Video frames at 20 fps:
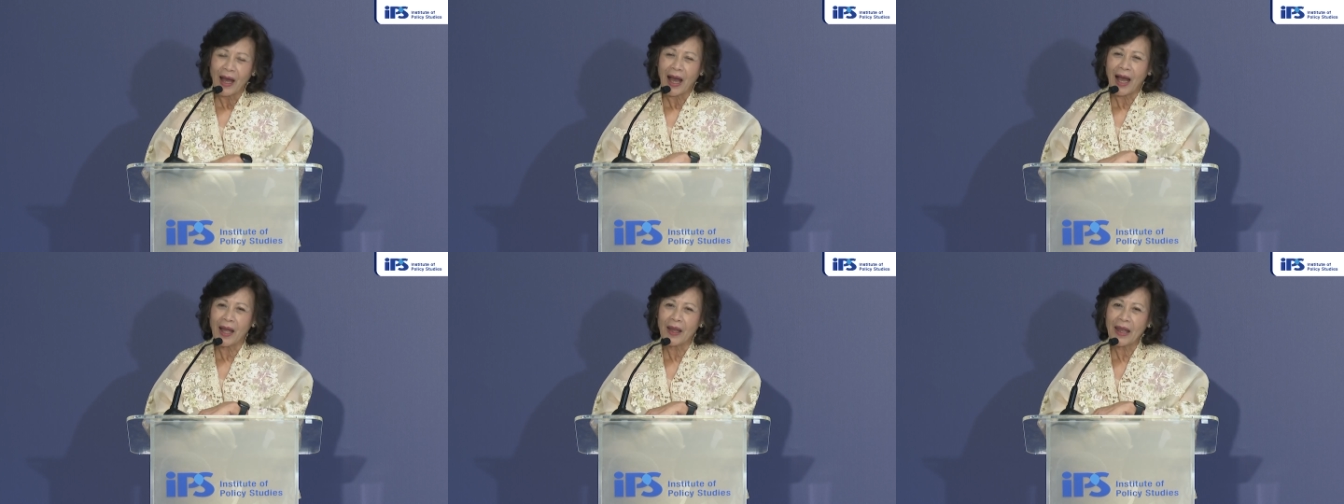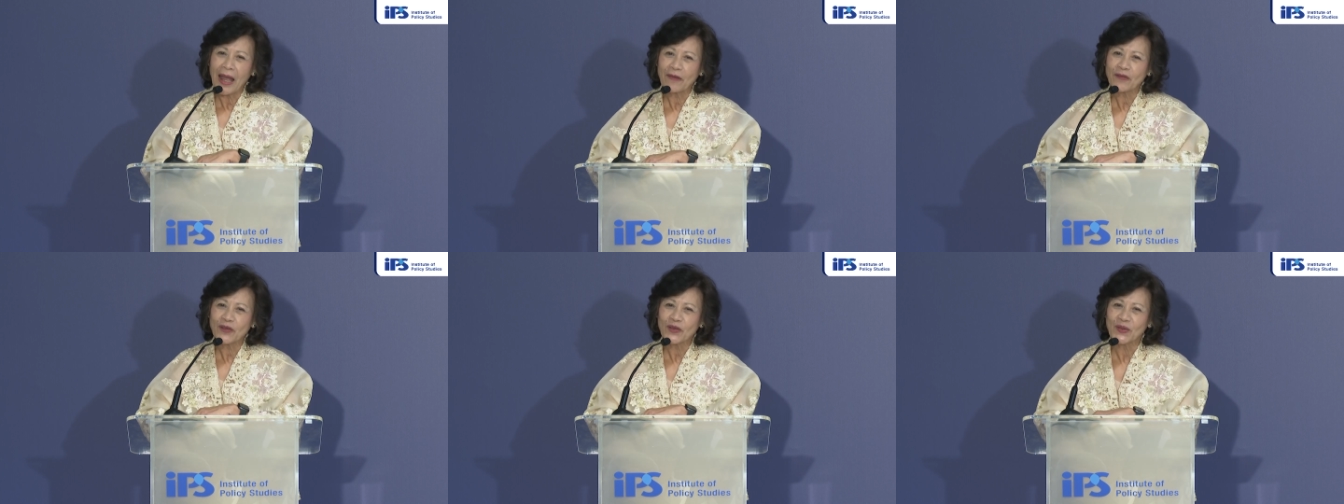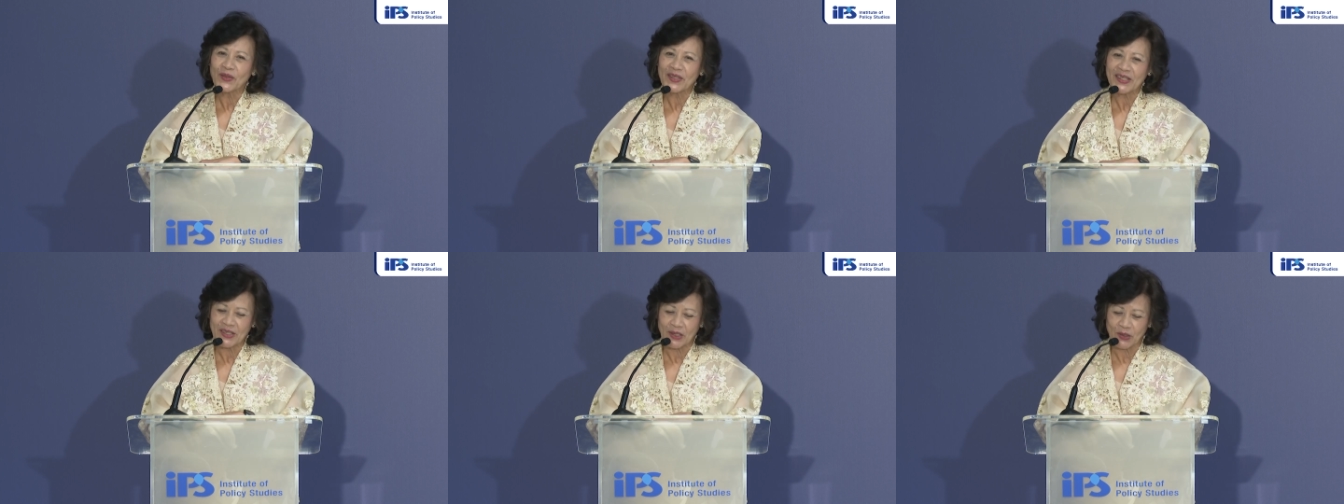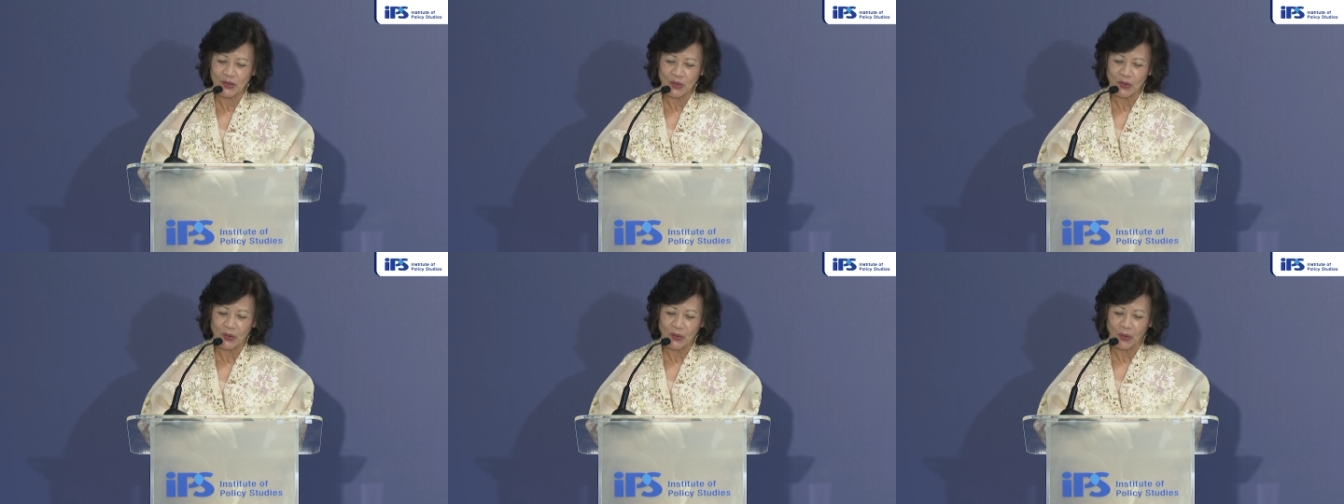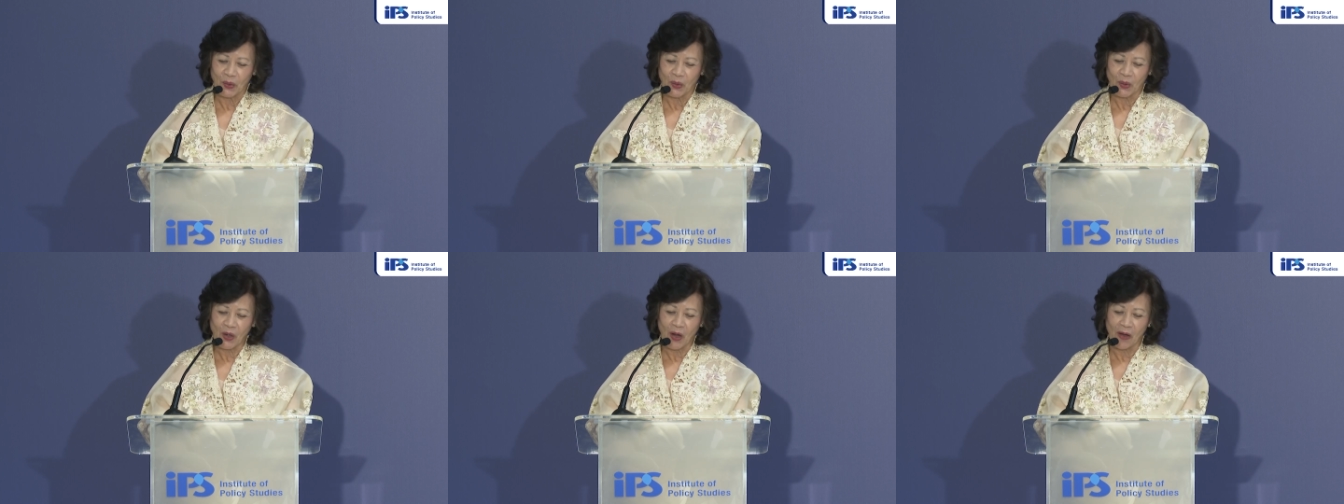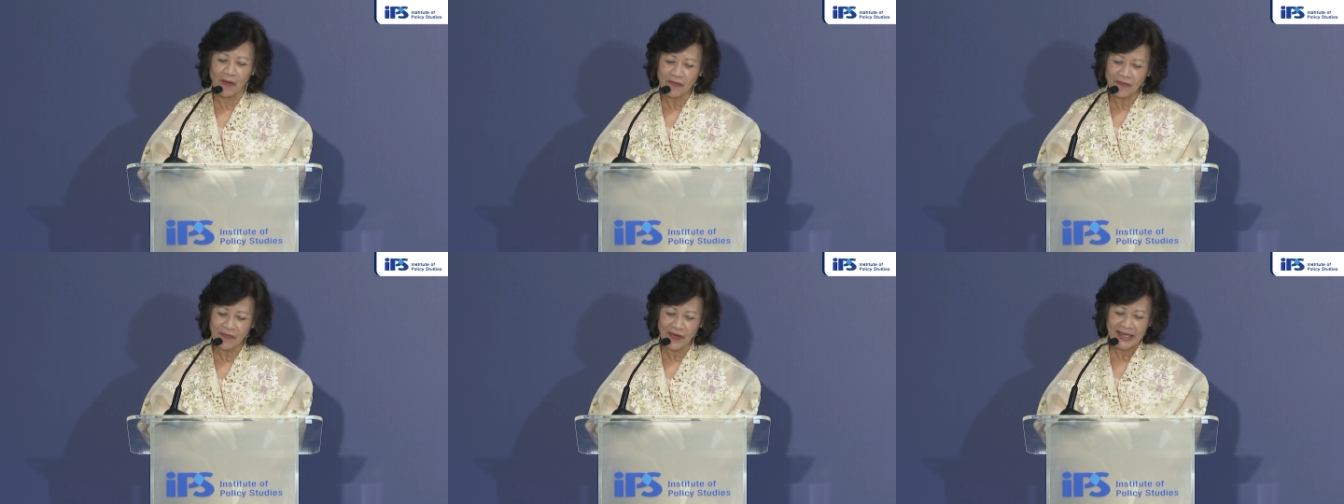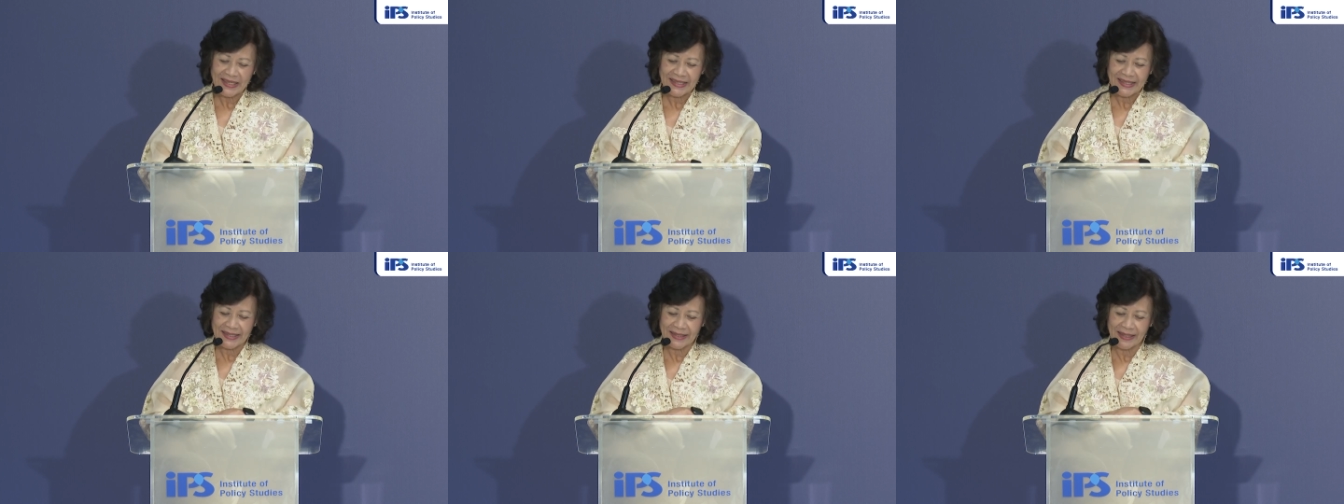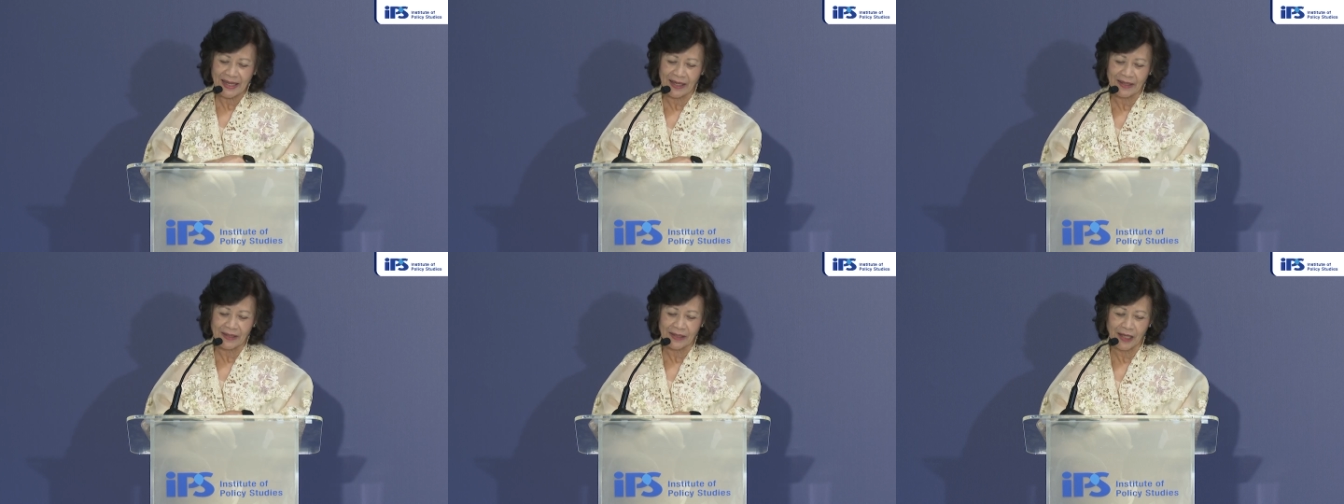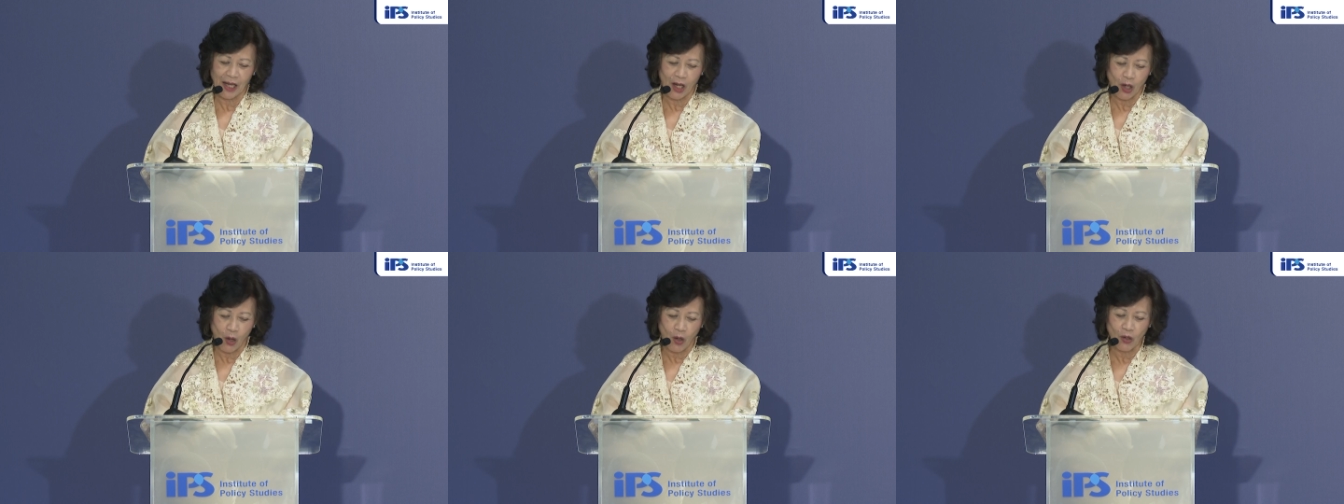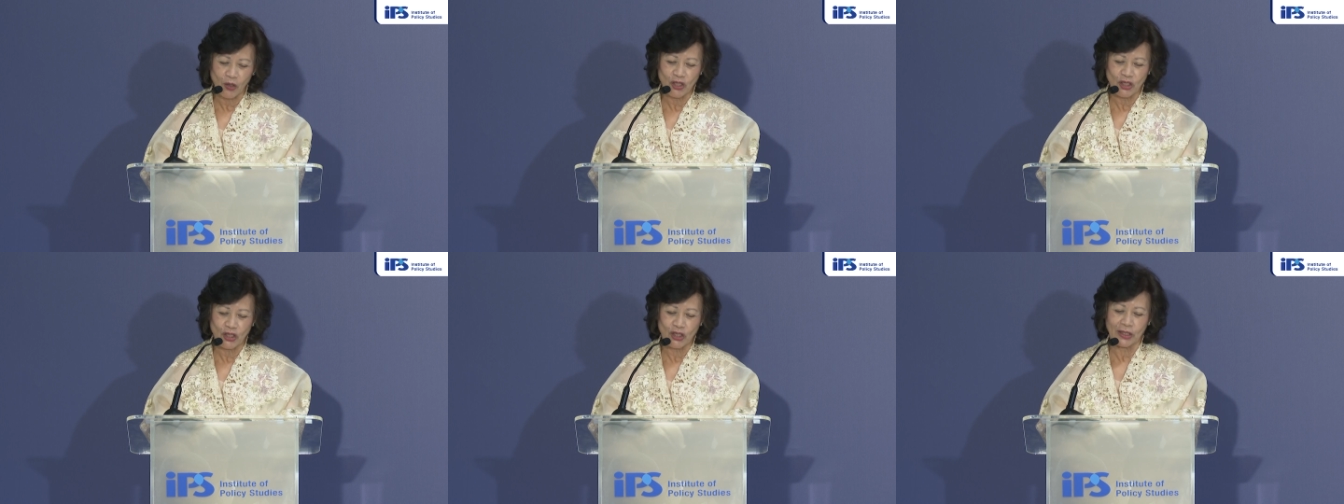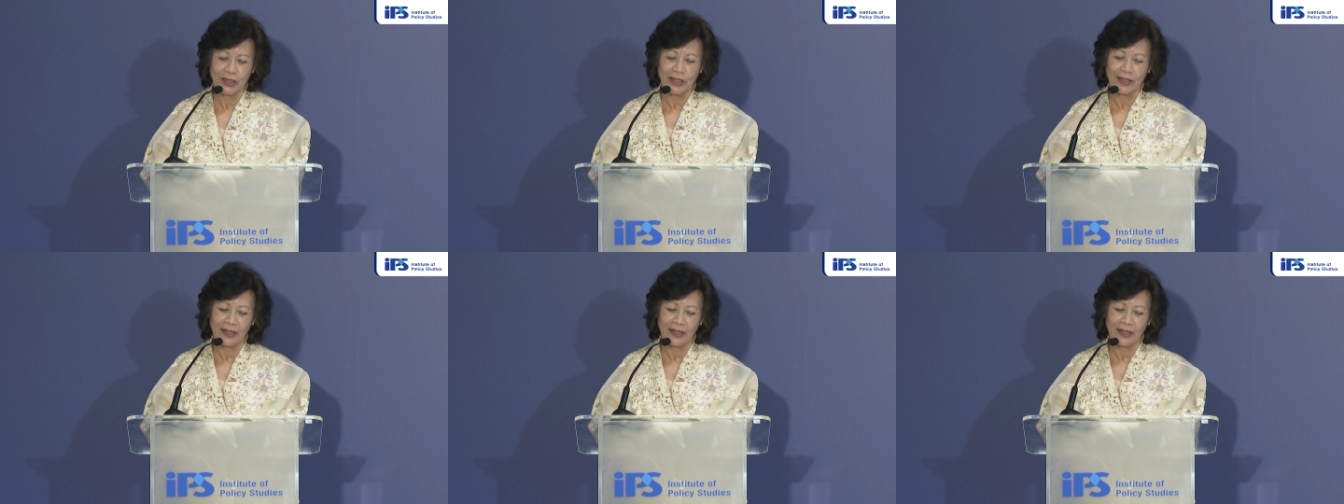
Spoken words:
I have to confess that the launch